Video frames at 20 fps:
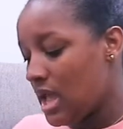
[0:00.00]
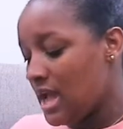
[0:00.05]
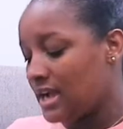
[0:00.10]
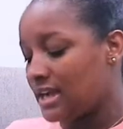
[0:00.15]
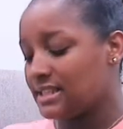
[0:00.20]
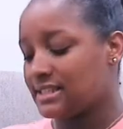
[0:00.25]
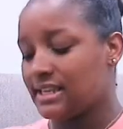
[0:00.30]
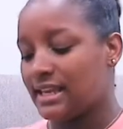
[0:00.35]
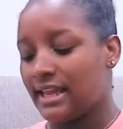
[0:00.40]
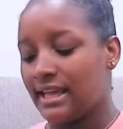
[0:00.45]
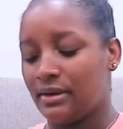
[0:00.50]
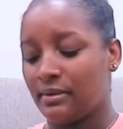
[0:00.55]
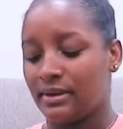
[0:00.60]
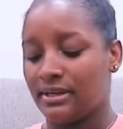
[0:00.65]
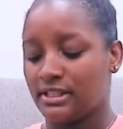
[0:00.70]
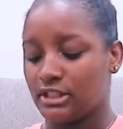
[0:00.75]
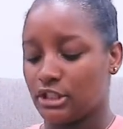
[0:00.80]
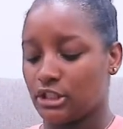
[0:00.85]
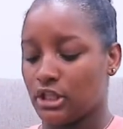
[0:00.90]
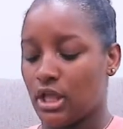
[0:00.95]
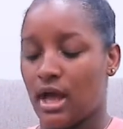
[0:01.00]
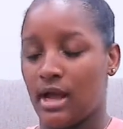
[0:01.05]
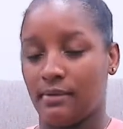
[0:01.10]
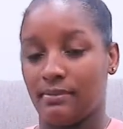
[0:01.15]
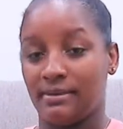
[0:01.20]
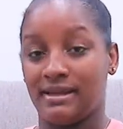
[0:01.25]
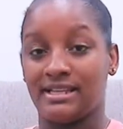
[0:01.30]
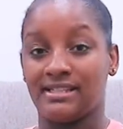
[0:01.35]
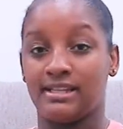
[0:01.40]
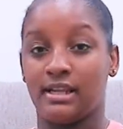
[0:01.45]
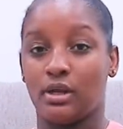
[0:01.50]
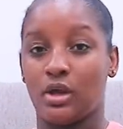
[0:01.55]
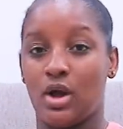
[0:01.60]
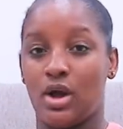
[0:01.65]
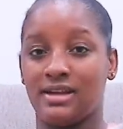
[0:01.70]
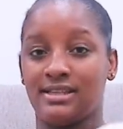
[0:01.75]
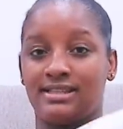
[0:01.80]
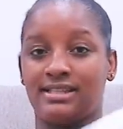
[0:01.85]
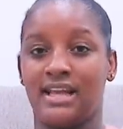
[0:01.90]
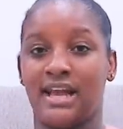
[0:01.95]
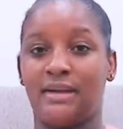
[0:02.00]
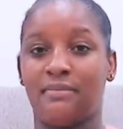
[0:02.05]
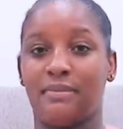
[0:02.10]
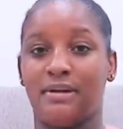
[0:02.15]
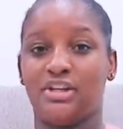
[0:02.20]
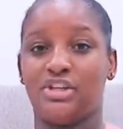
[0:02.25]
because I like when it's long, because alongside my